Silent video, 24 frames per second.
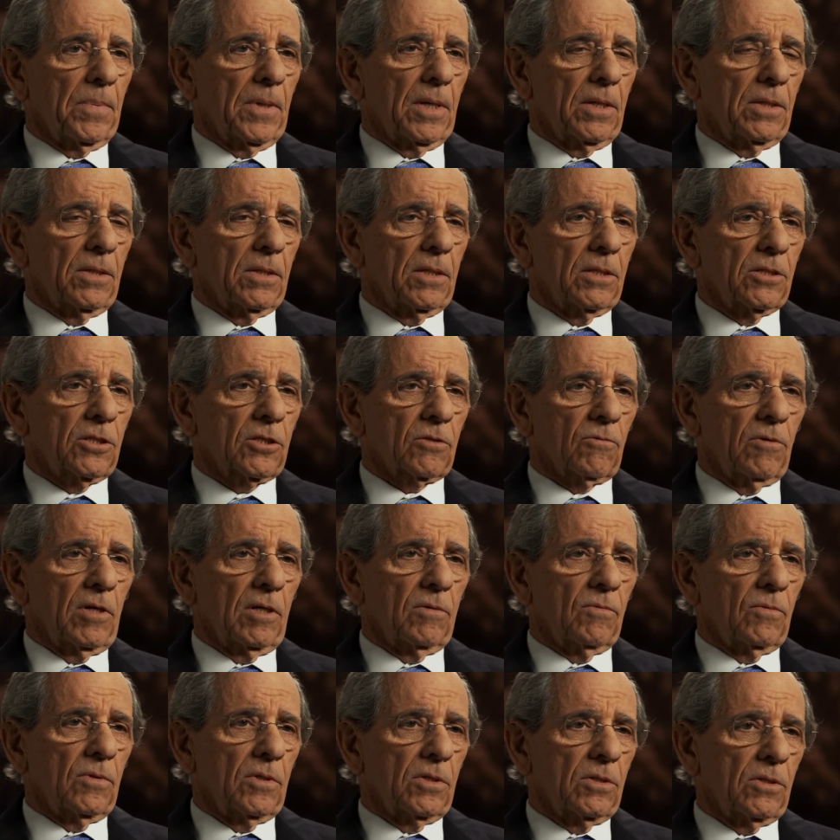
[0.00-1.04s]
and the
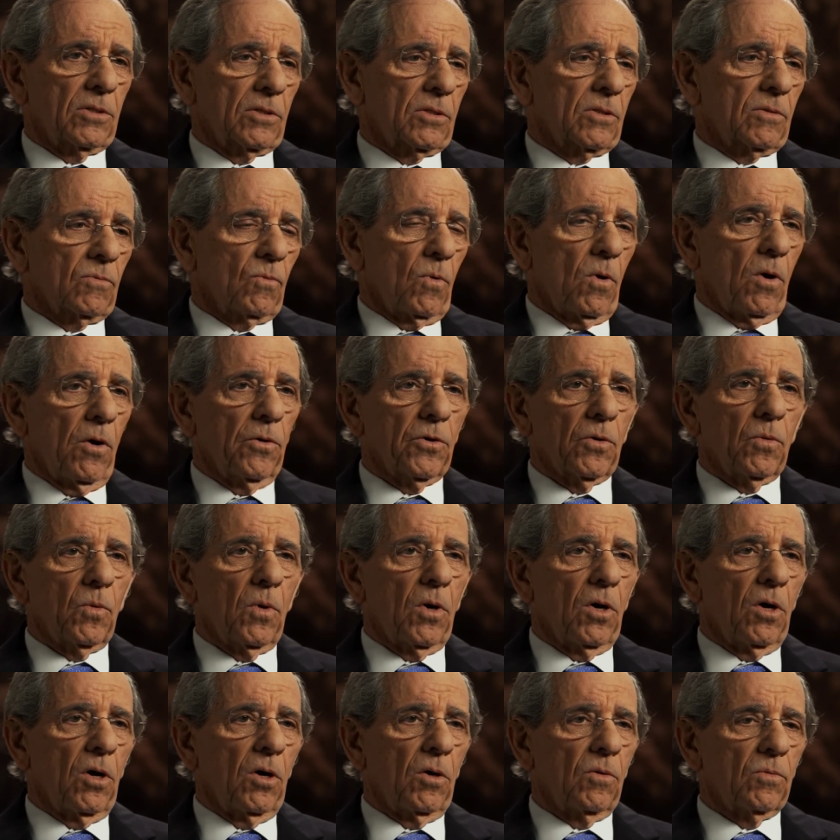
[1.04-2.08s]
street was wall to
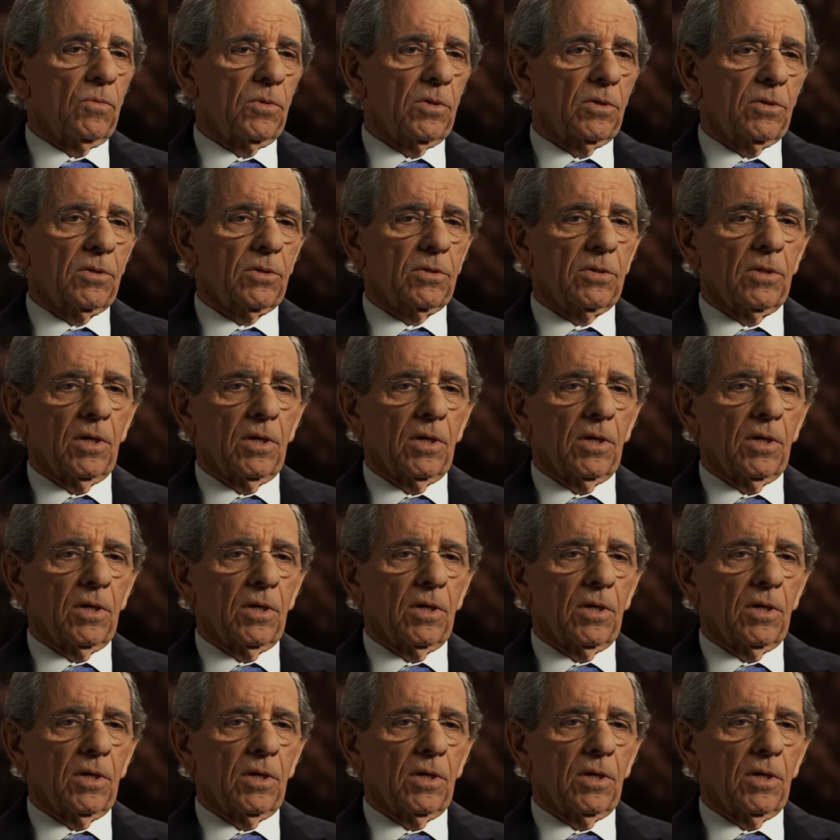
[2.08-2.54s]
wall with